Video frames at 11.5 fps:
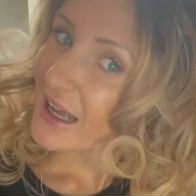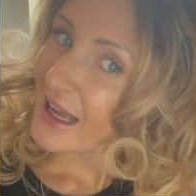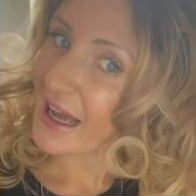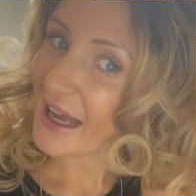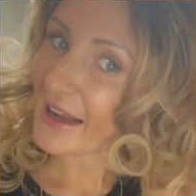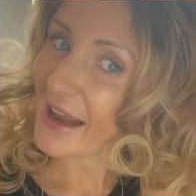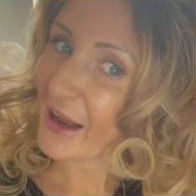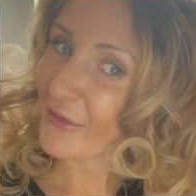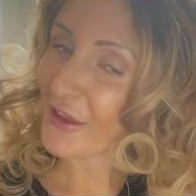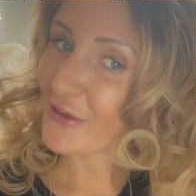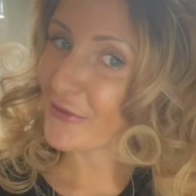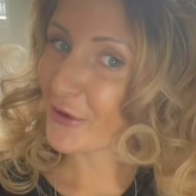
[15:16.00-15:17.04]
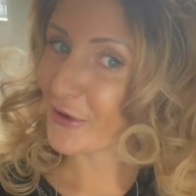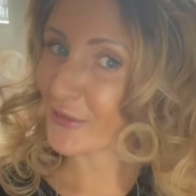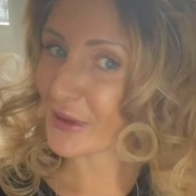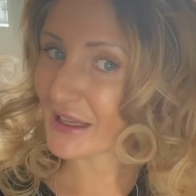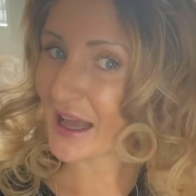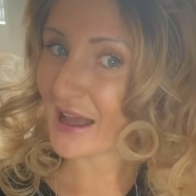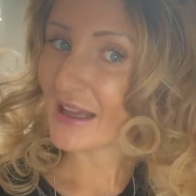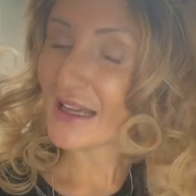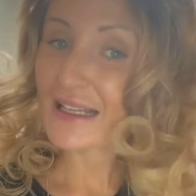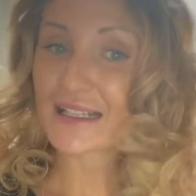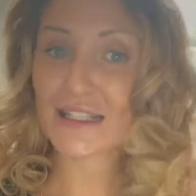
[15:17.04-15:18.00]
and how they fall. But yeah,
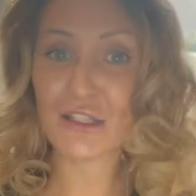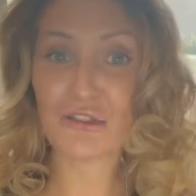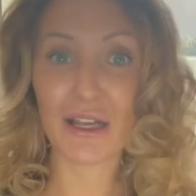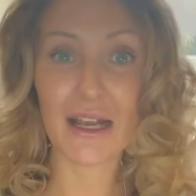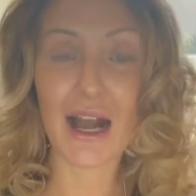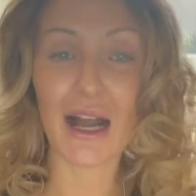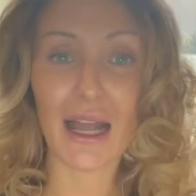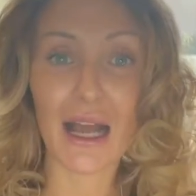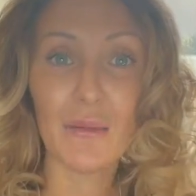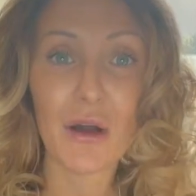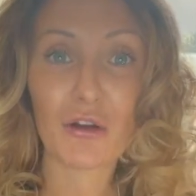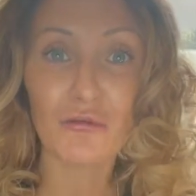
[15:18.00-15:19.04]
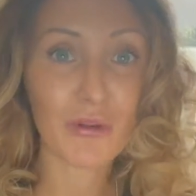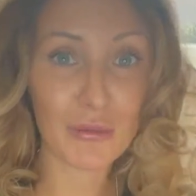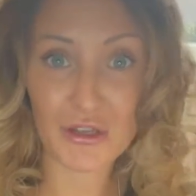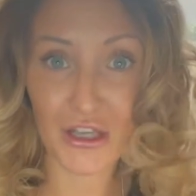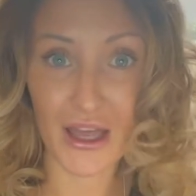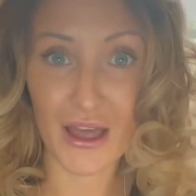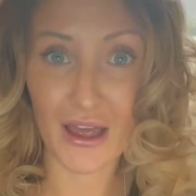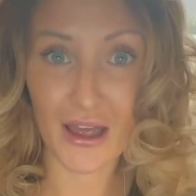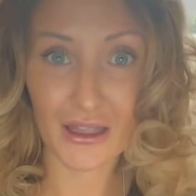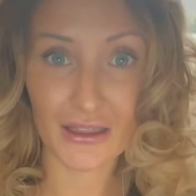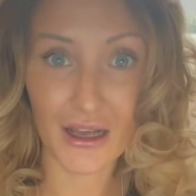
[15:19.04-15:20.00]
considering I am rubbish at
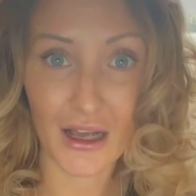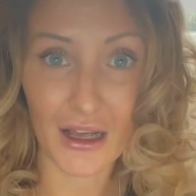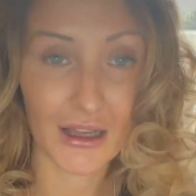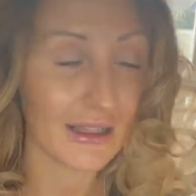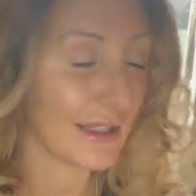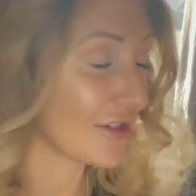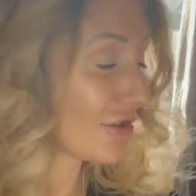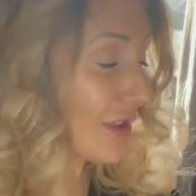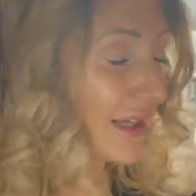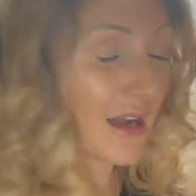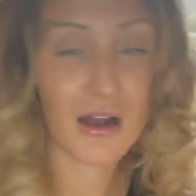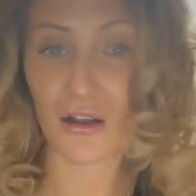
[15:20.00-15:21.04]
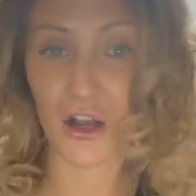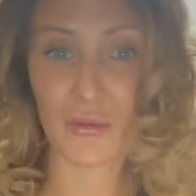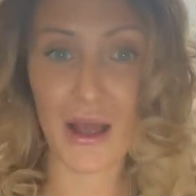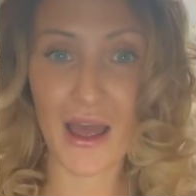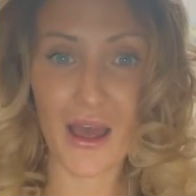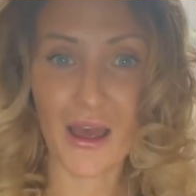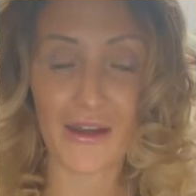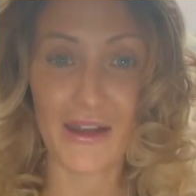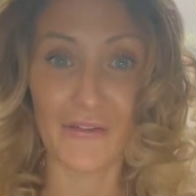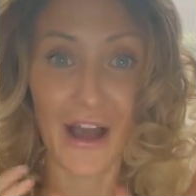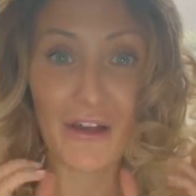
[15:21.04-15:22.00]
hair, I literally can't curl my hair,
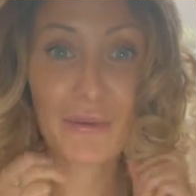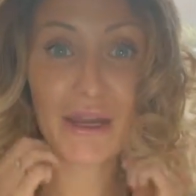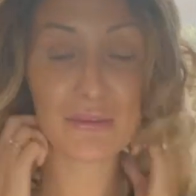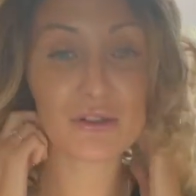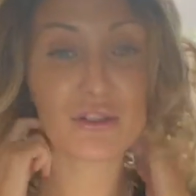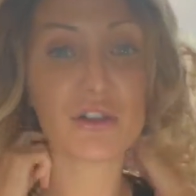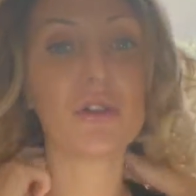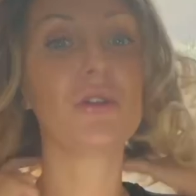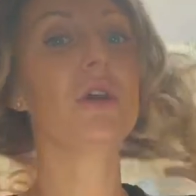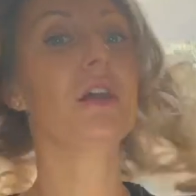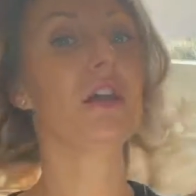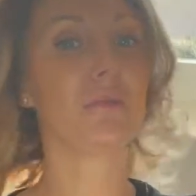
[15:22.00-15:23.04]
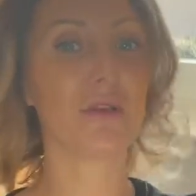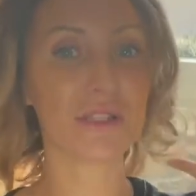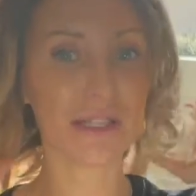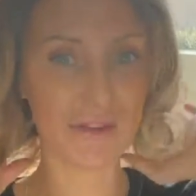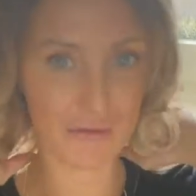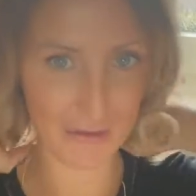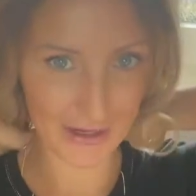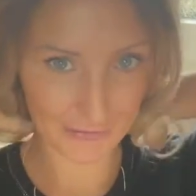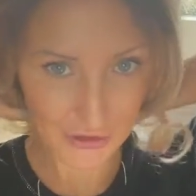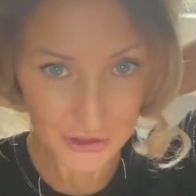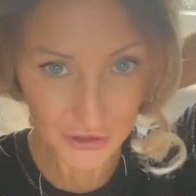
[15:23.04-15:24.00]
never have been able to. Most I've ever been
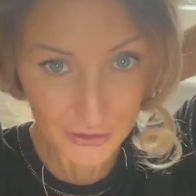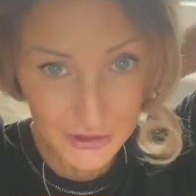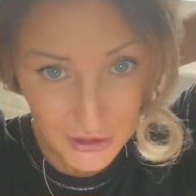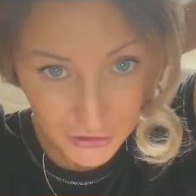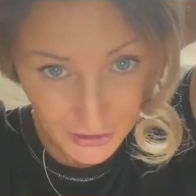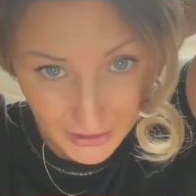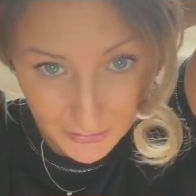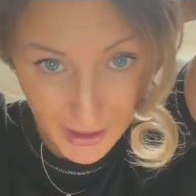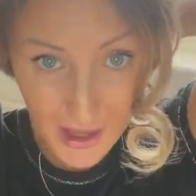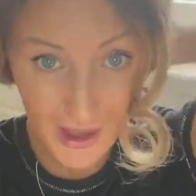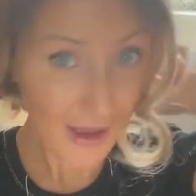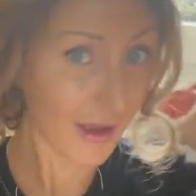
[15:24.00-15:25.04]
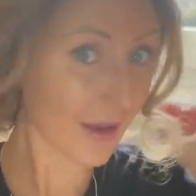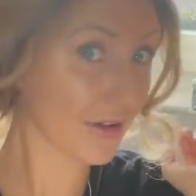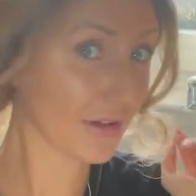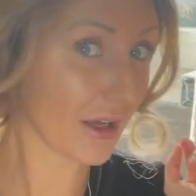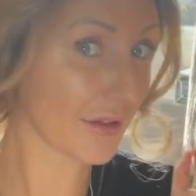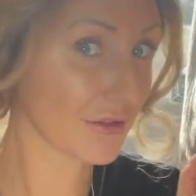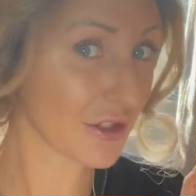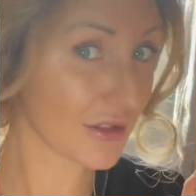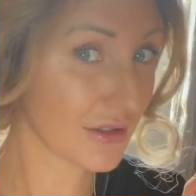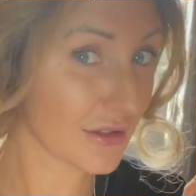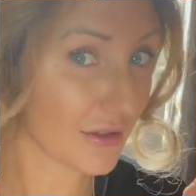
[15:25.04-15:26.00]
able to do is straighten my hair. I'm
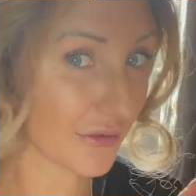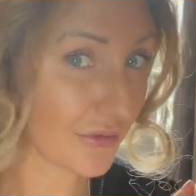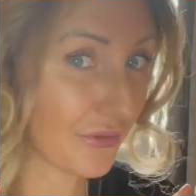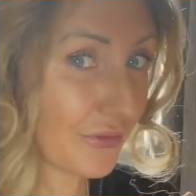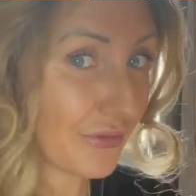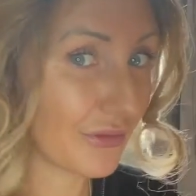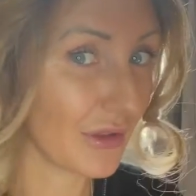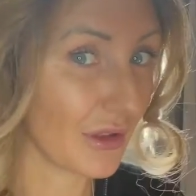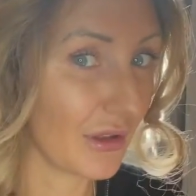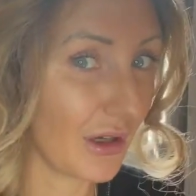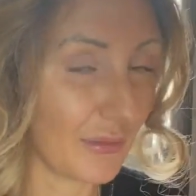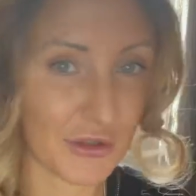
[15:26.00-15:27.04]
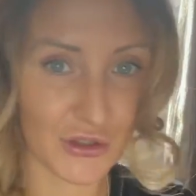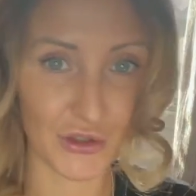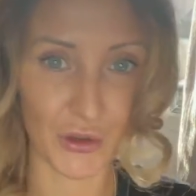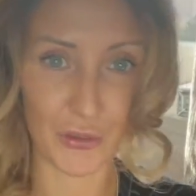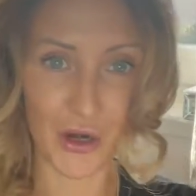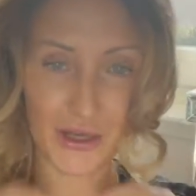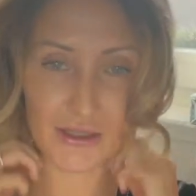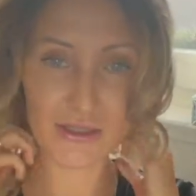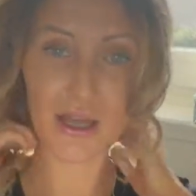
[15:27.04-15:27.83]
just so impressed.